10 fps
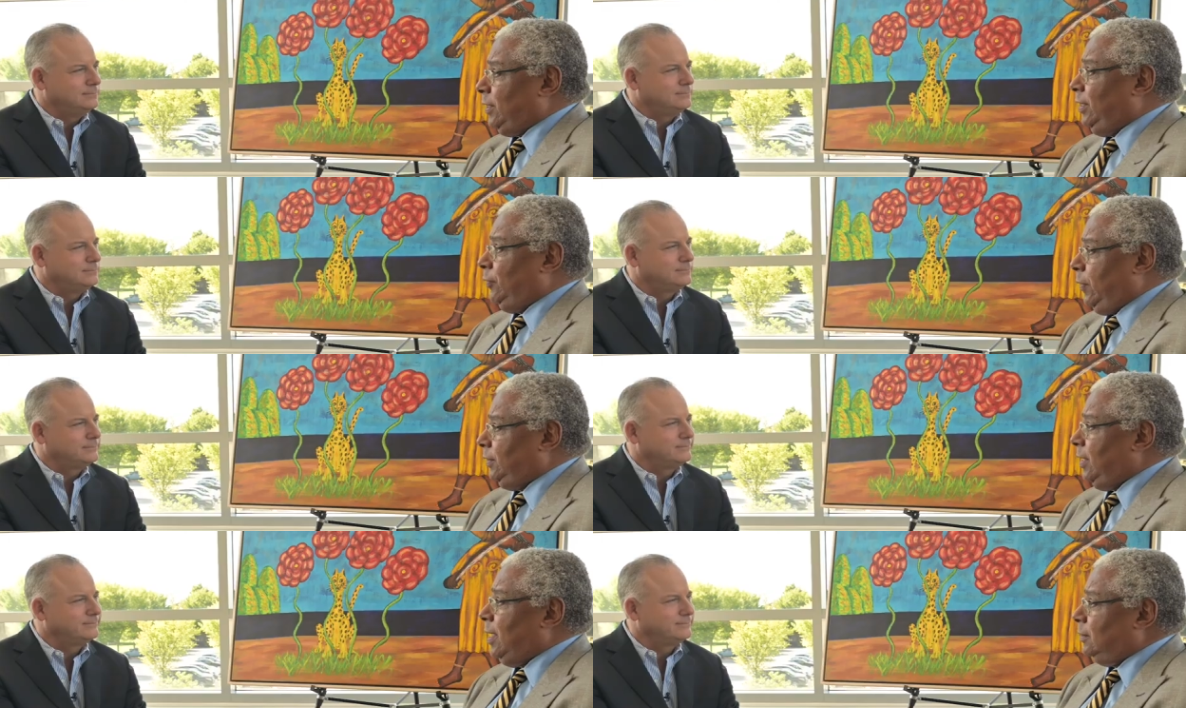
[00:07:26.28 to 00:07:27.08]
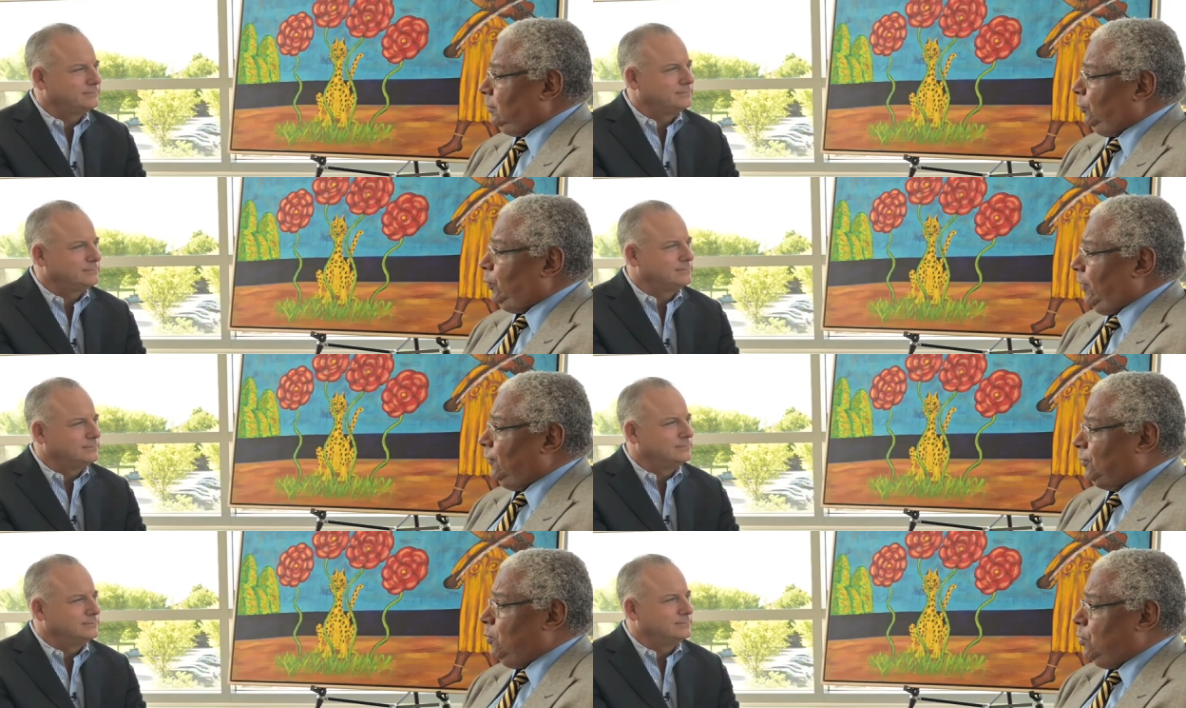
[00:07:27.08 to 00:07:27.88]
Speaker 1: to integrate that,
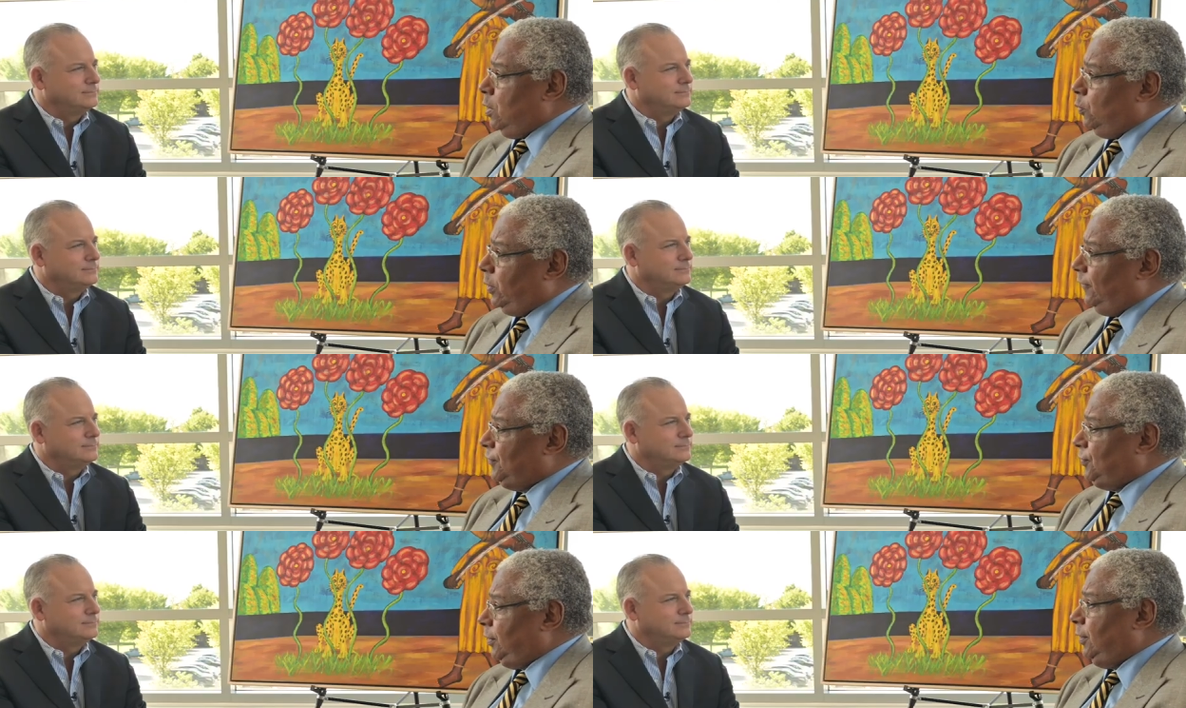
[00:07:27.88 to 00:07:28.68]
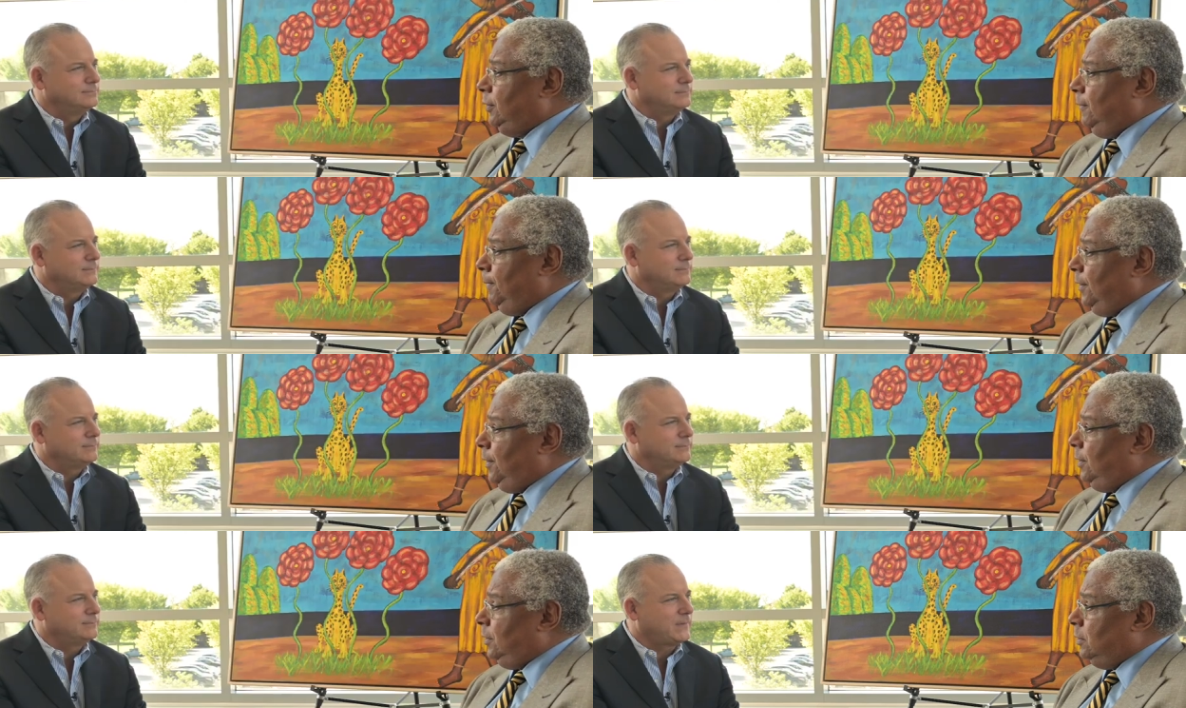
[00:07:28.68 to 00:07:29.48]
Whatever is going on in whatever city.
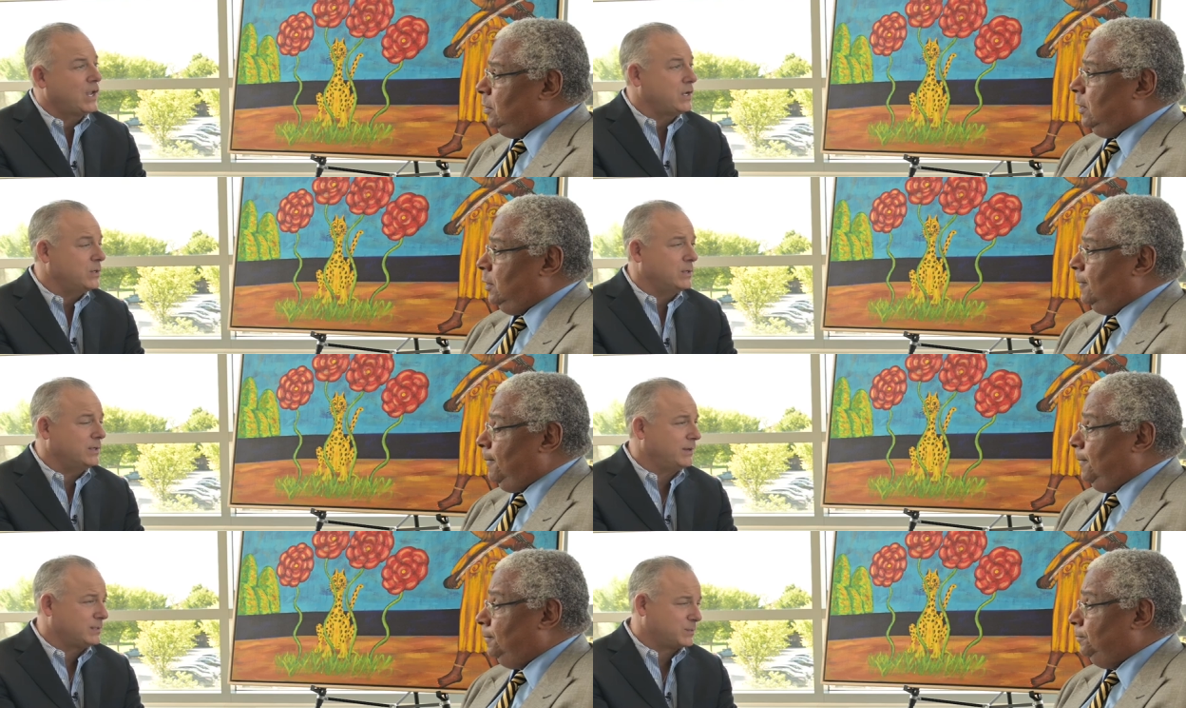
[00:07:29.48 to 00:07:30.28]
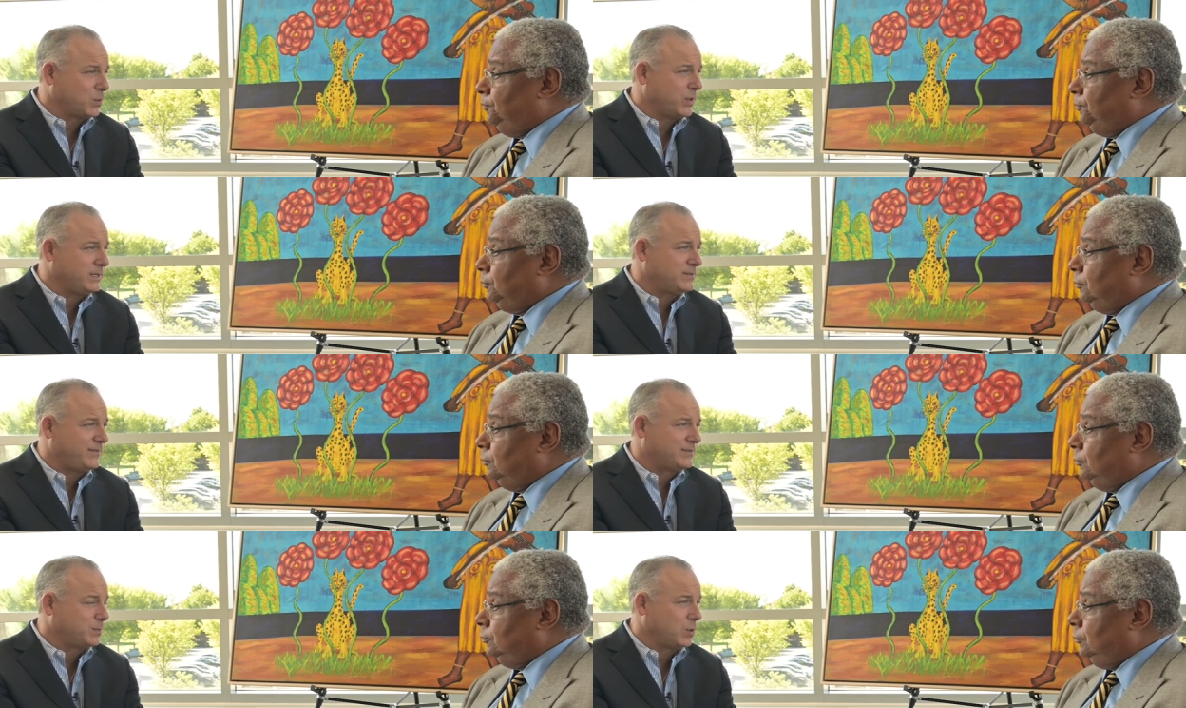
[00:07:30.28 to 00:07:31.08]
Speaker 2: Yeah, you uh, a, a sporting
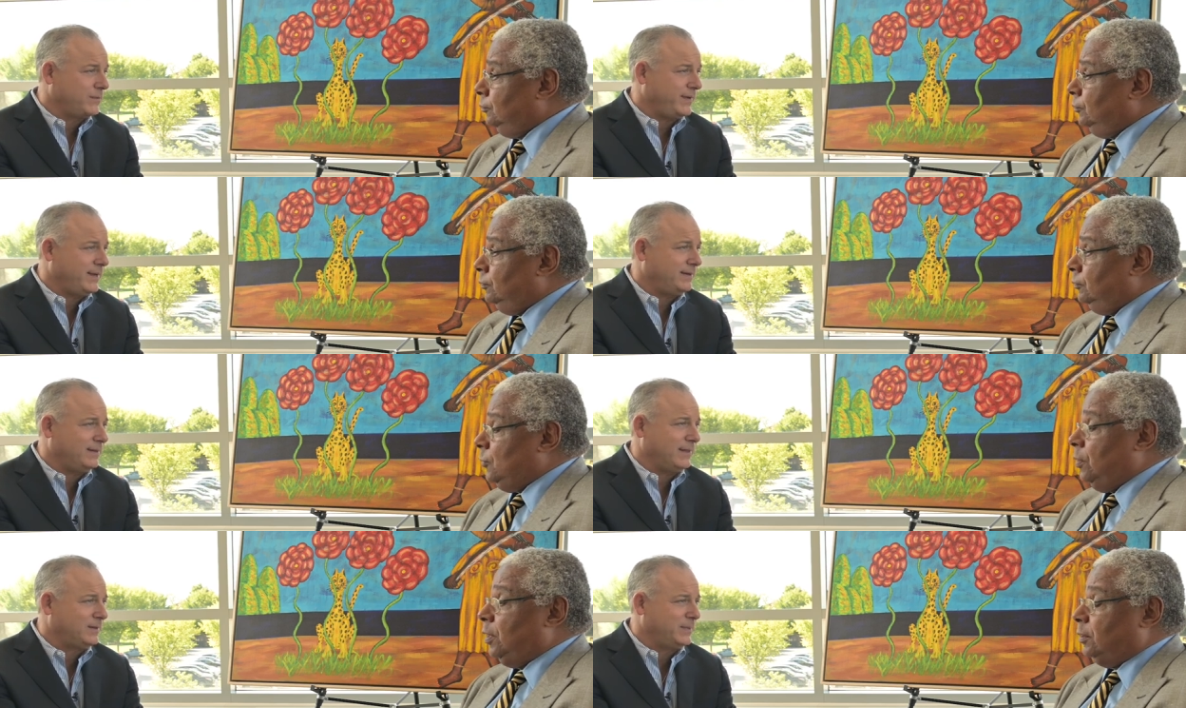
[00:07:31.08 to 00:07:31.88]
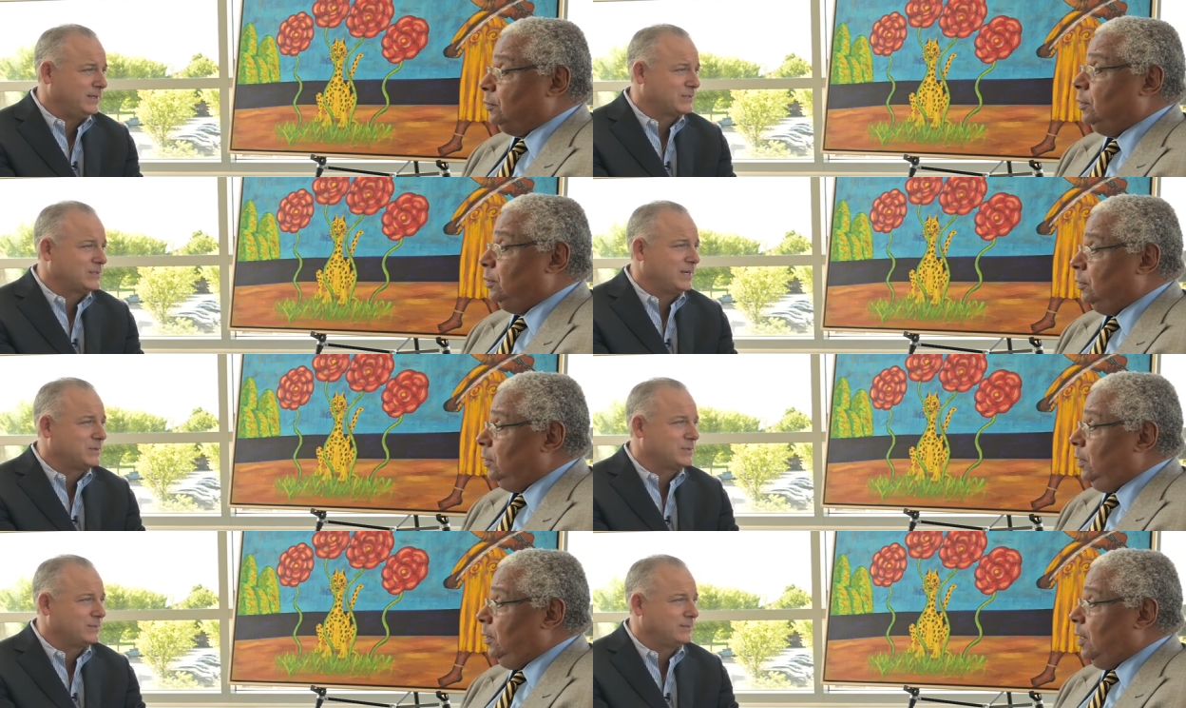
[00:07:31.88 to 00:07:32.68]
sport fan? You oh like yes. Bills
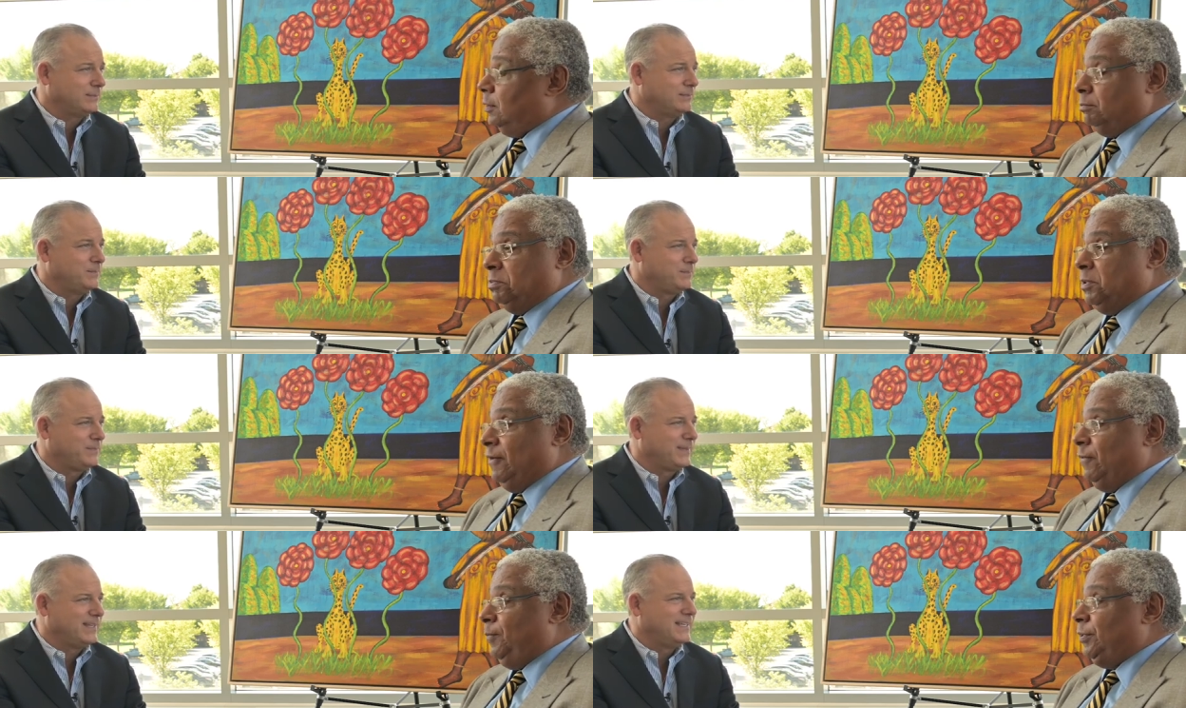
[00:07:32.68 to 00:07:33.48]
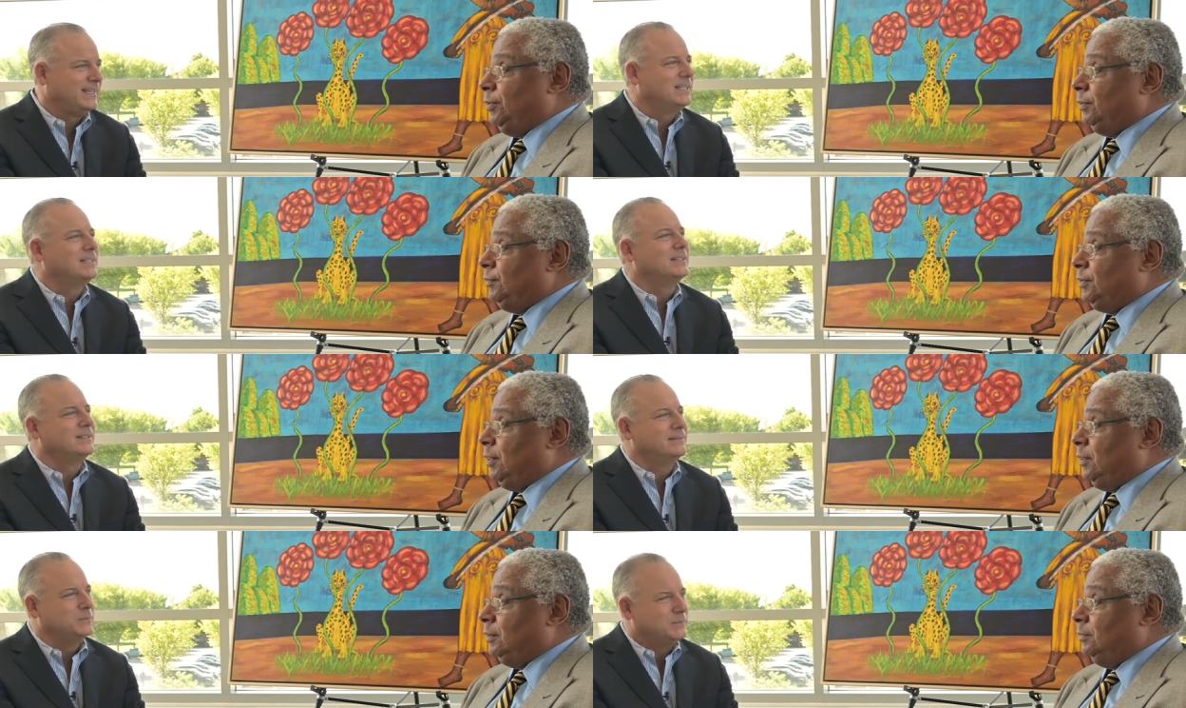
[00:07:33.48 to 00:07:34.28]
Sabres?
Speaker 1: Love the Bills. Love uh,